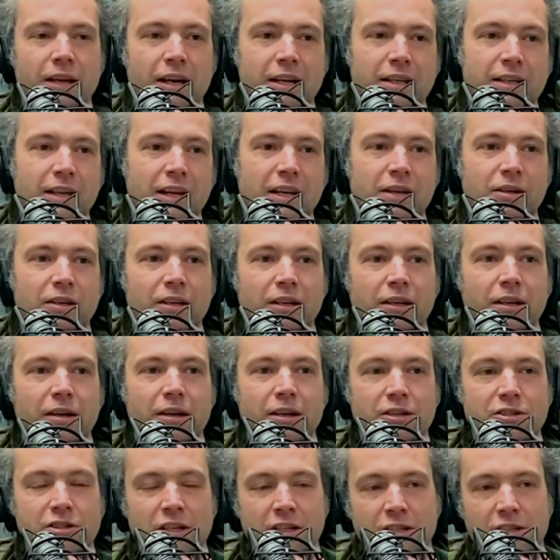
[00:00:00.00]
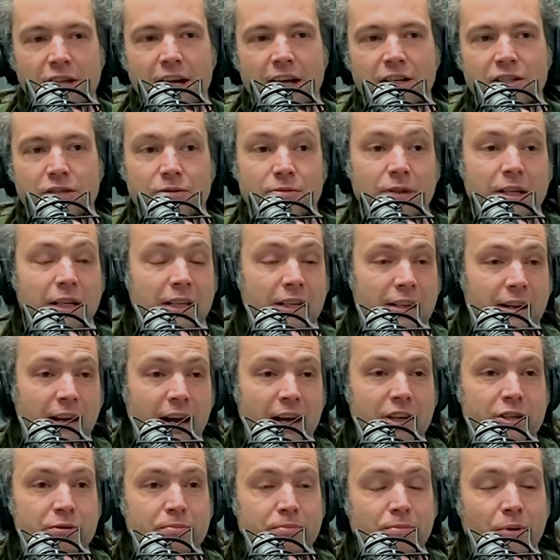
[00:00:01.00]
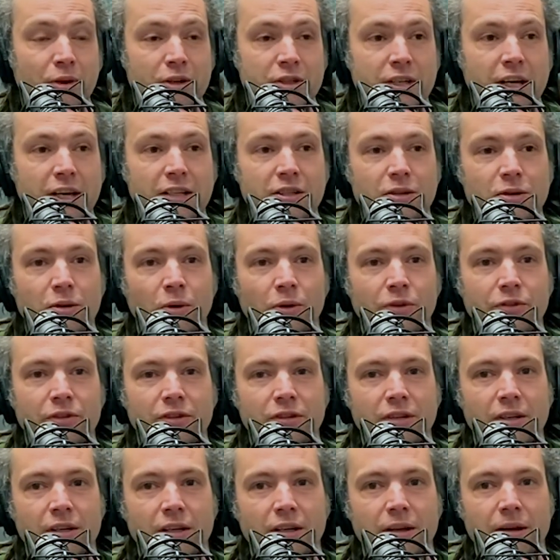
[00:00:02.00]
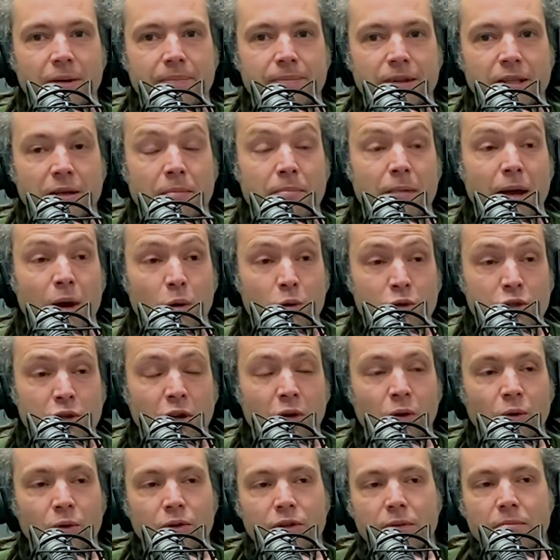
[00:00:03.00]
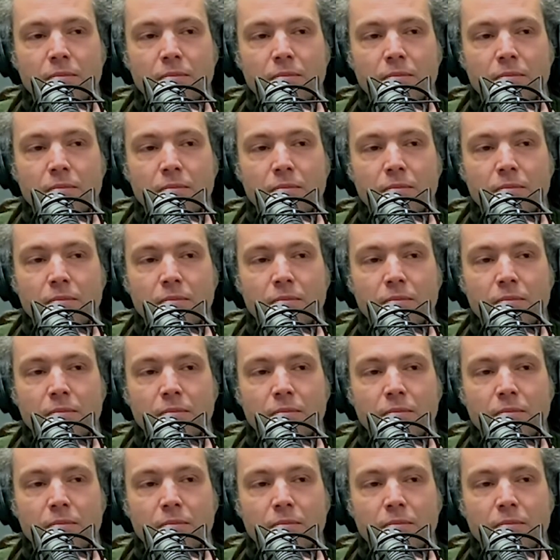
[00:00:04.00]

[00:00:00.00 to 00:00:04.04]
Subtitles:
and then Sietske has a really nice project called the Milk Salon,